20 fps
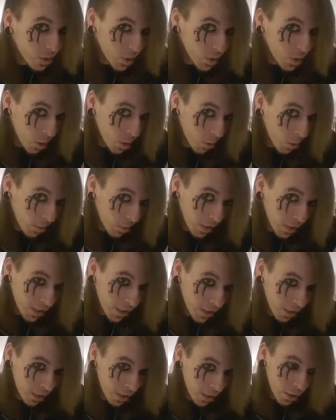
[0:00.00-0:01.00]
Don't
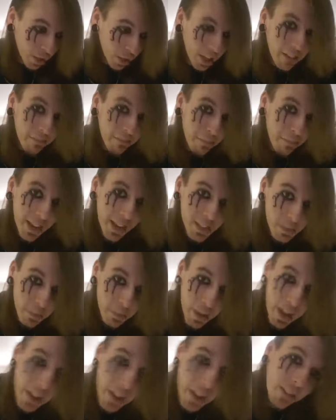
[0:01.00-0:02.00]
let your life pass
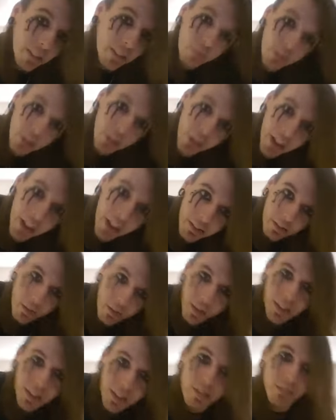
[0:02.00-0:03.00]
by and regret the
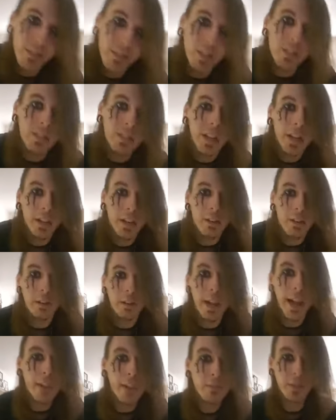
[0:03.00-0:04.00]
rest of your entire
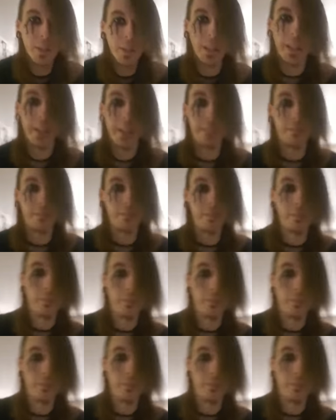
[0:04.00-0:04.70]
afterlife.